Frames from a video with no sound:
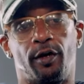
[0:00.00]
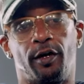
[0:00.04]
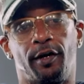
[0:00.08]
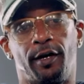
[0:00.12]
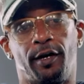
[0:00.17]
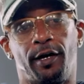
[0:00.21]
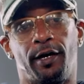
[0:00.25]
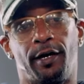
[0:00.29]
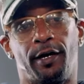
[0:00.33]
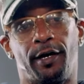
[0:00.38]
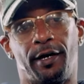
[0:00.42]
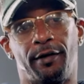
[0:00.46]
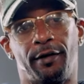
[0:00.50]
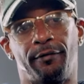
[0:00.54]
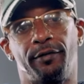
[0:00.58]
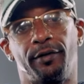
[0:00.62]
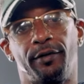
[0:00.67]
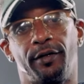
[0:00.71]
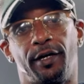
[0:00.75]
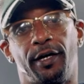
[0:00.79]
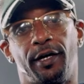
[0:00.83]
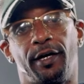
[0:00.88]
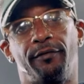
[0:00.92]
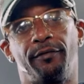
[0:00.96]

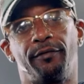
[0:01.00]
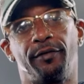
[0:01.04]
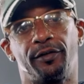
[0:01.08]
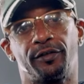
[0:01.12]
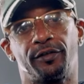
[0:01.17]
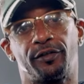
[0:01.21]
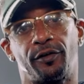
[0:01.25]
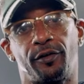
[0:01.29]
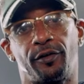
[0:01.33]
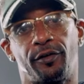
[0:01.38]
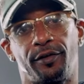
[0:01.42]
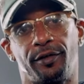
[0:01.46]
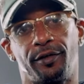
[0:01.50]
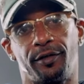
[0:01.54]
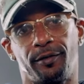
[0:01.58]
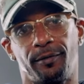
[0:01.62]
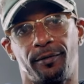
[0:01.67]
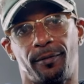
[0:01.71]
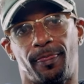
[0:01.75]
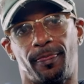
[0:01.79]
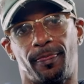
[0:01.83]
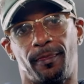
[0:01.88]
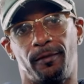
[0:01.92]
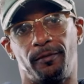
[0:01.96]
every every attorney
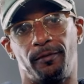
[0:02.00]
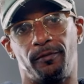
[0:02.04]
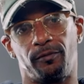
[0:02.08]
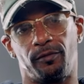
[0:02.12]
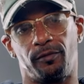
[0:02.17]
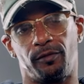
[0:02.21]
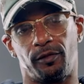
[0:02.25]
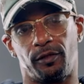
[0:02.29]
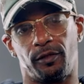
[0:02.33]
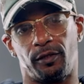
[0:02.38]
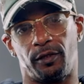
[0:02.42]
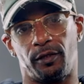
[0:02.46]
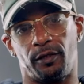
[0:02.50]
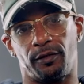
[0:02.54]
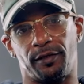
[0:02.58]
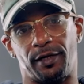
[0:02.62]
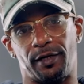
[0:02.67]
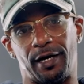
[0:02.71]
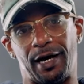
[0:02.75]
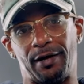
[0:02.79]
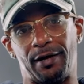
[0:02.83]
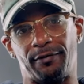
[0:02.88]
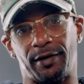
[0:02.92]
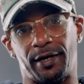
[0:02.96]
uh, that
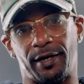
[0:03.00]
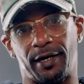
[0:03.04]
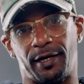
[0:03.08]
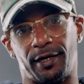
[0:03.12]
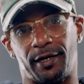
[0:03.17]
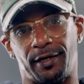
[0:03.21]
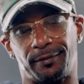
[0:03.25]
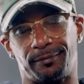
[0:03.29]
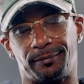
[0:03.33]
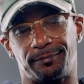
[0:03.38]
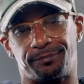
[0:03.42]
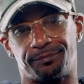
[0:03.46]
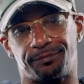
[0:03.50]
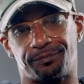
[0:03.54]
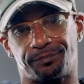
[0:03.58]
I've had